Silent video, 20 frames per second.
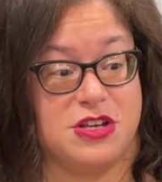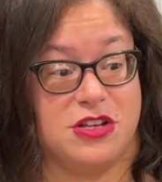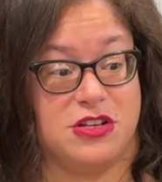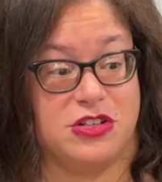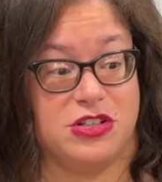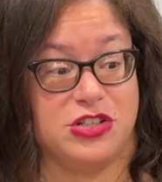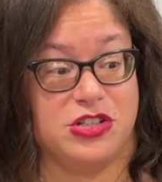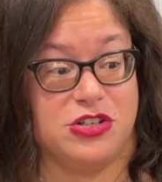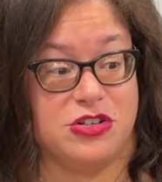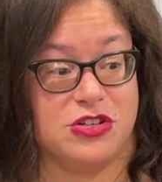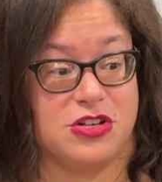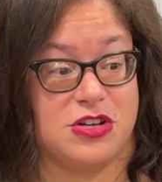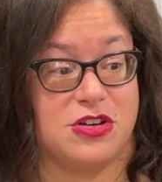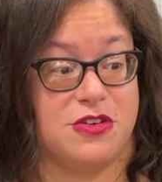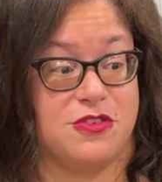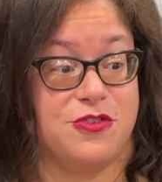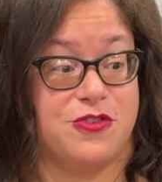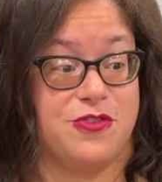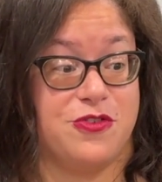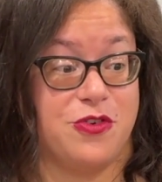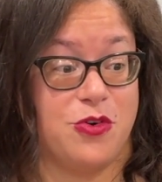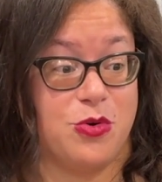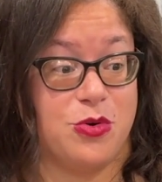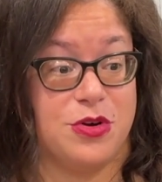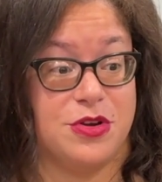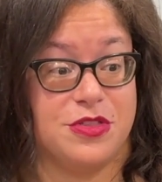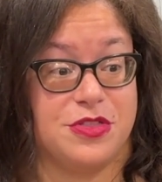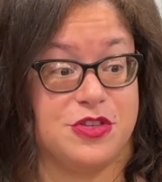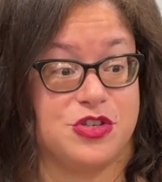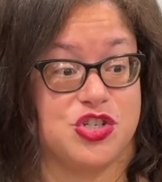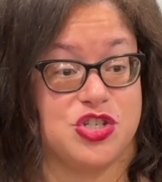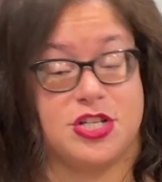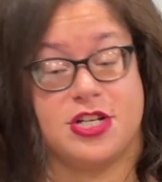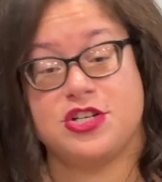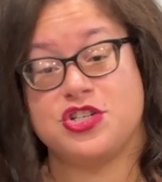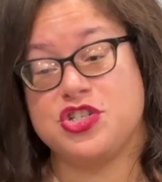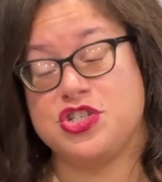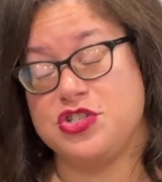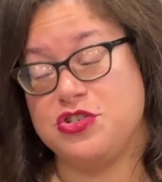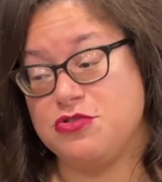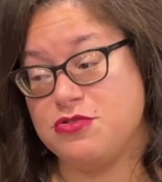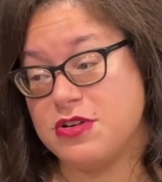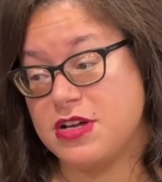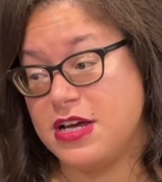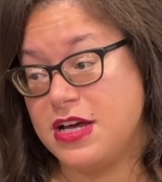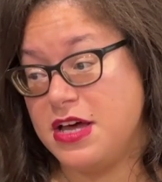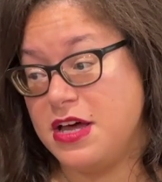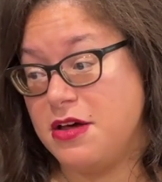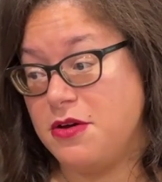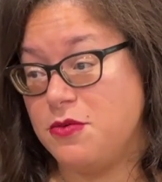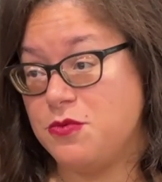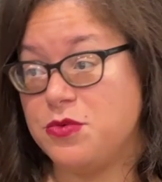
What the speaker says: look for the shakshuka